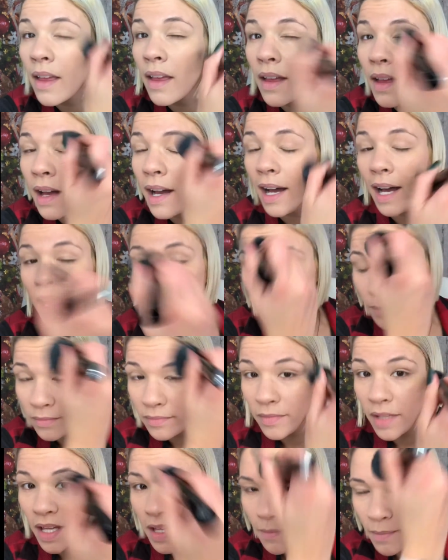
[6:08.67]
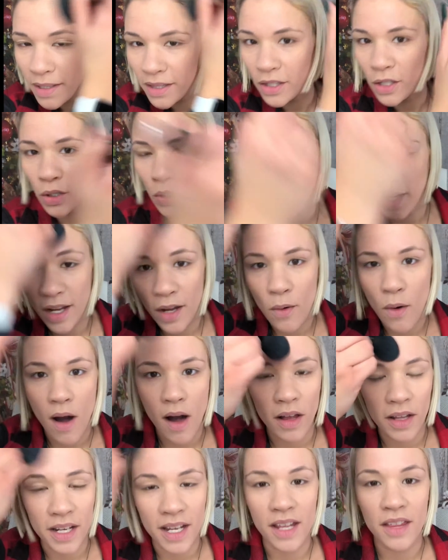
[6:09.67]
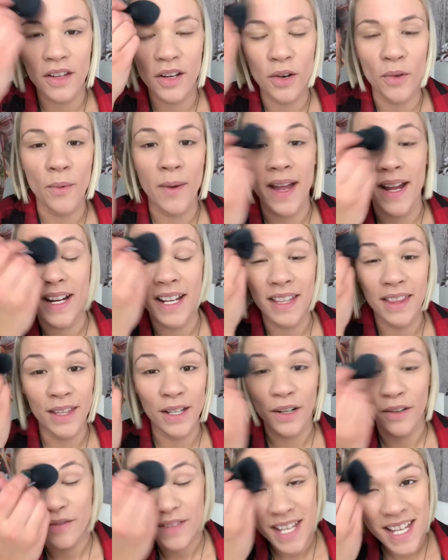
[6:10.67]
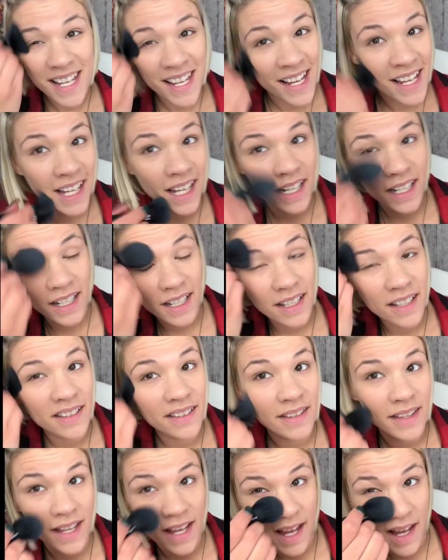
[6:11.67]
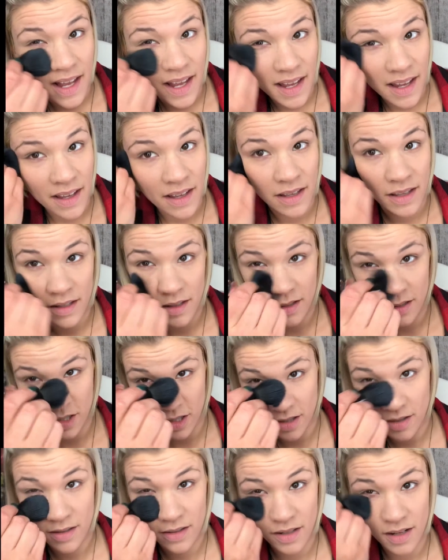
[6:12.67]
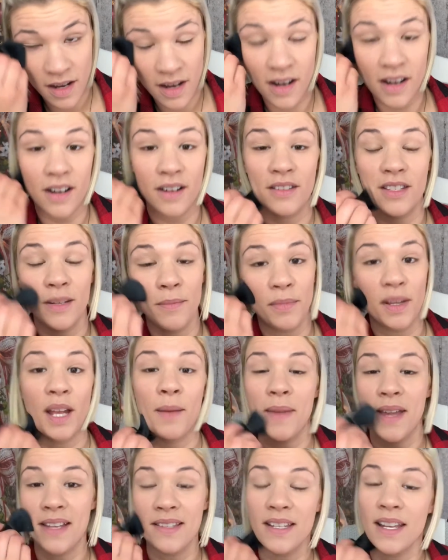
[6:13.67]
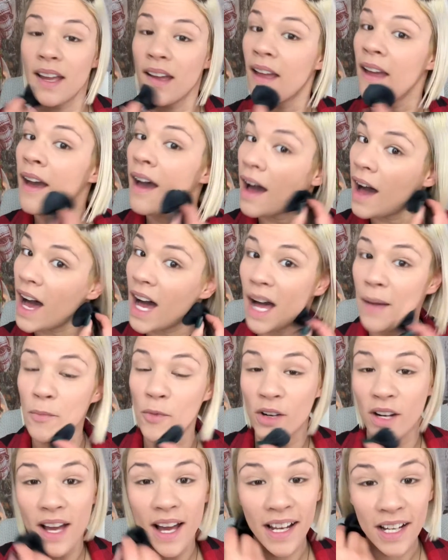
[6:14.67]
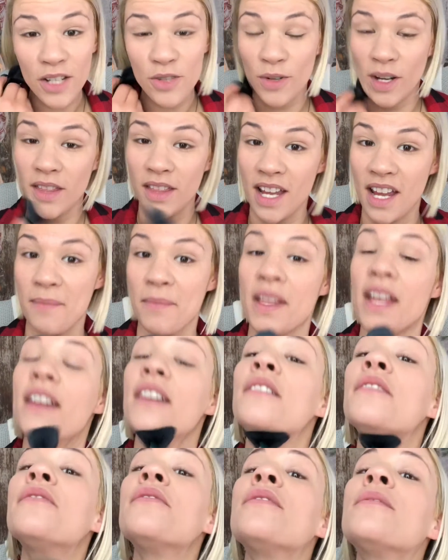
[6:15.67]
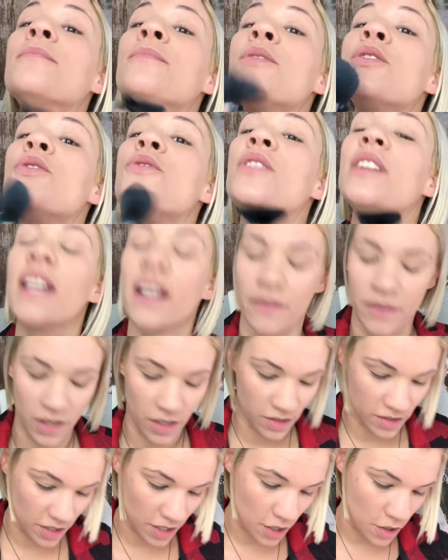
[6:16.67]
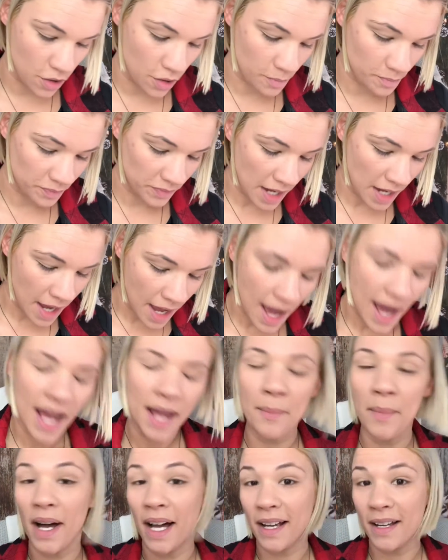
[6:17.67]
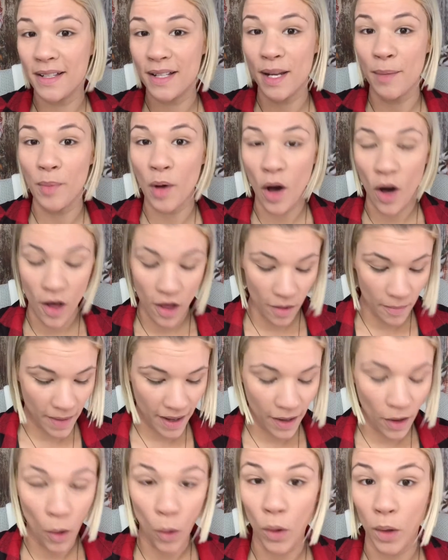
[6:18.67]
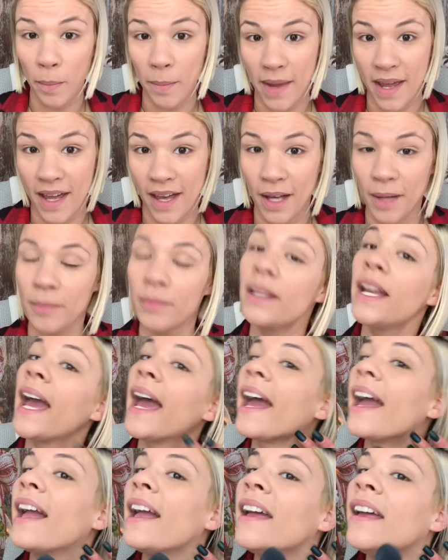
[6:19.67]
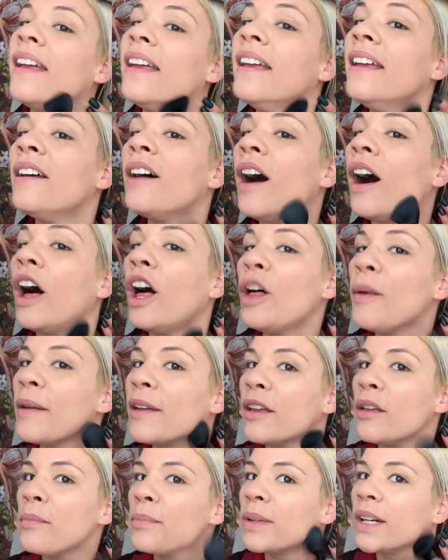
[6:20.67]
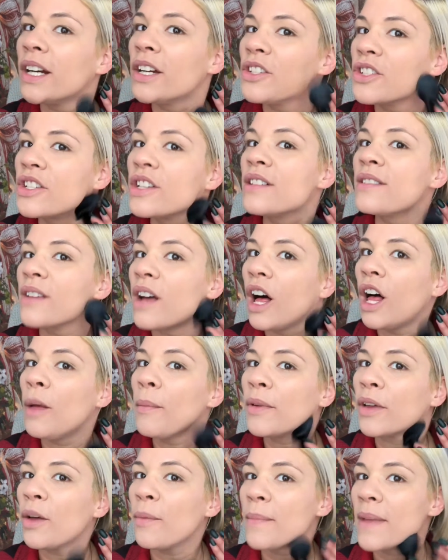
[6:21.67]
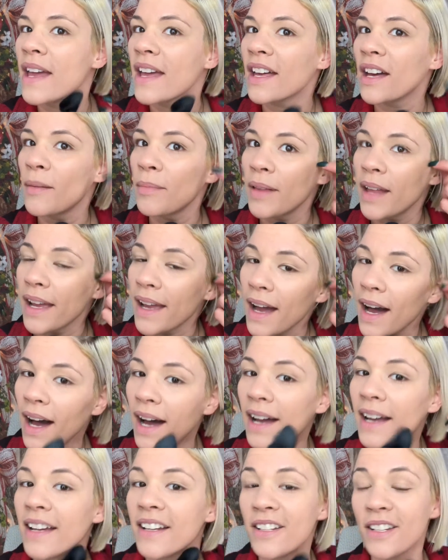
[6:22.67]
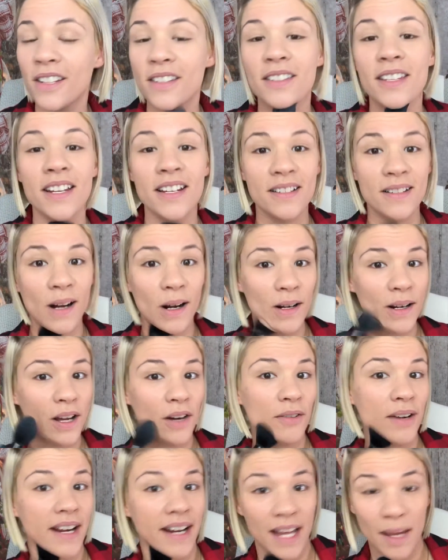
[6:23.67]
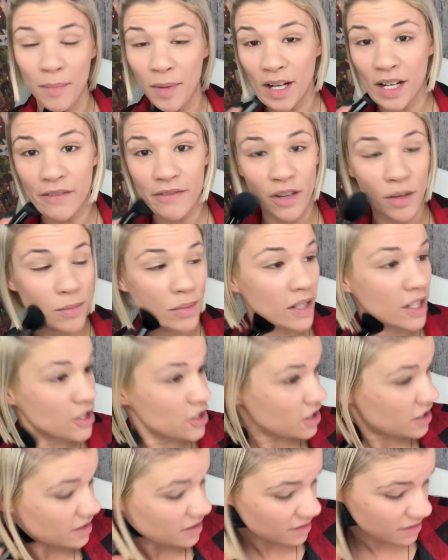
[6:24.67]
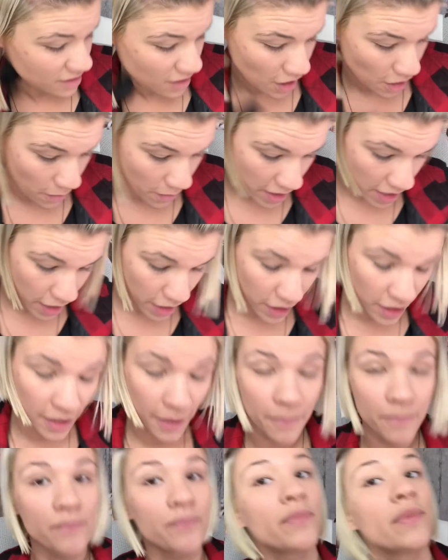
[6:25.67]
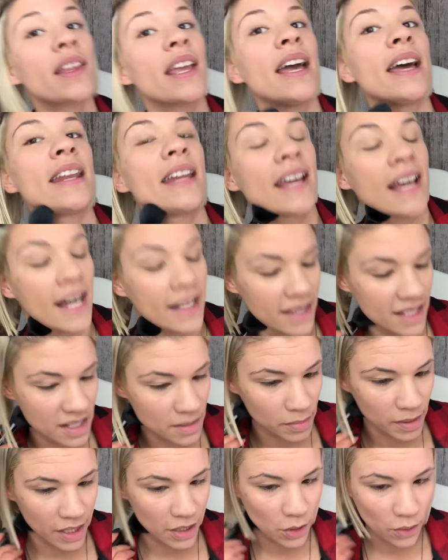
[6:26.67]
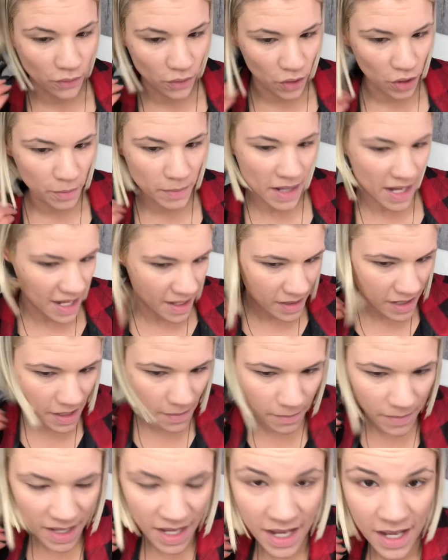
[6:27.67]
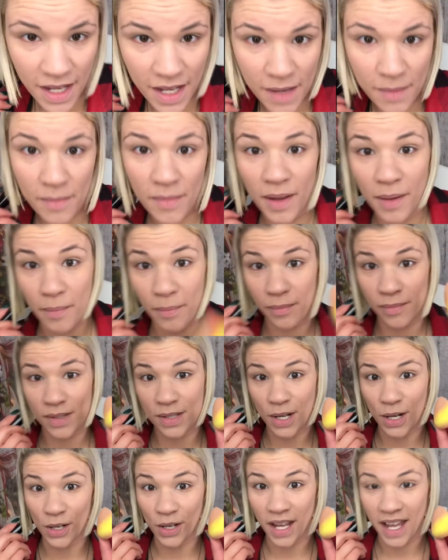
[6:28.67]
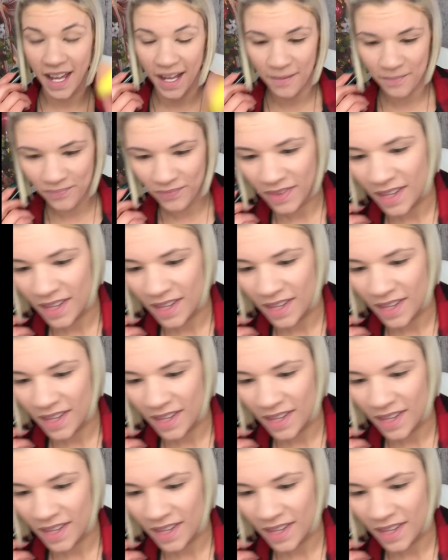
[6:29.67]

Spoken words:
But they're great quality, they're weighted, they're vegan, they just are simply amazing. When I joined Lamb Life 2.5 years ago, I boxed up all my old makeup, okay? All my old brushes, all my old makeup. Like, I just like started out right. I bought a few brushes to start with, and I got this blender full in my starter kit.